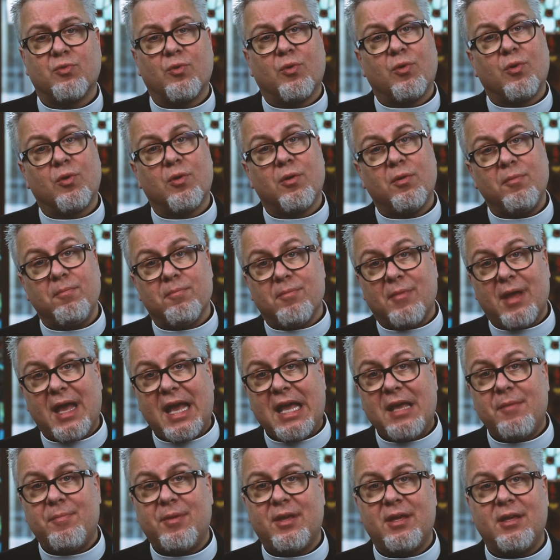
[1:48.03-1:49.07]
or
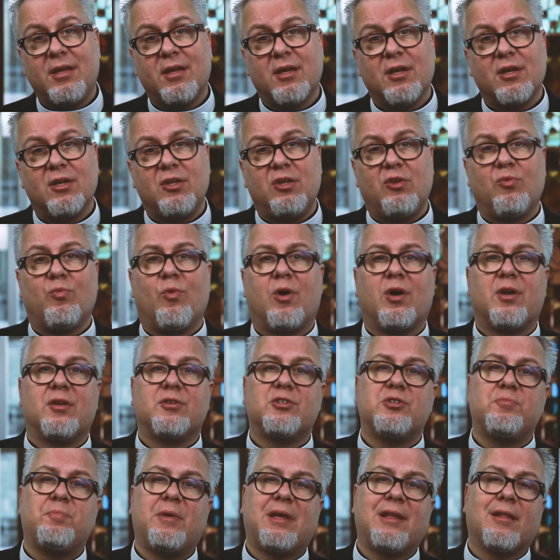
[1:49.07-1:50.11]
maybe you want to
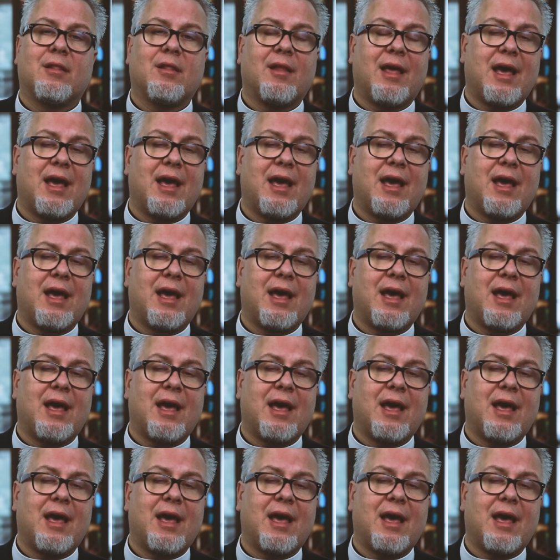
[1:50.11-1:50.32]
spend